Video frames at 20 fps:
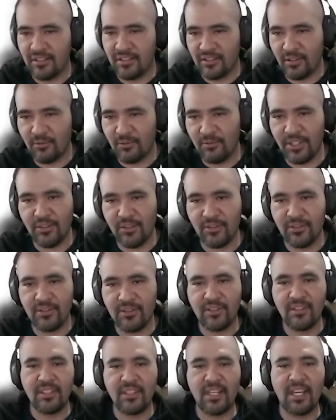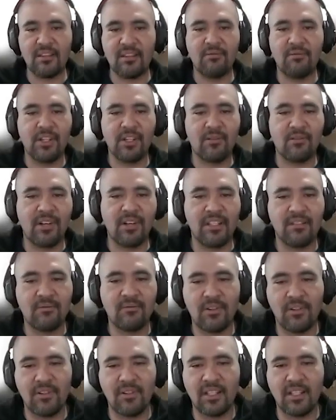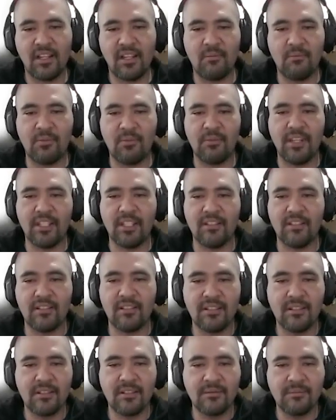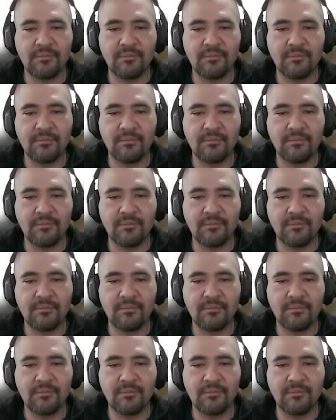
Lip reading: So we use that free credits from the cloud providers.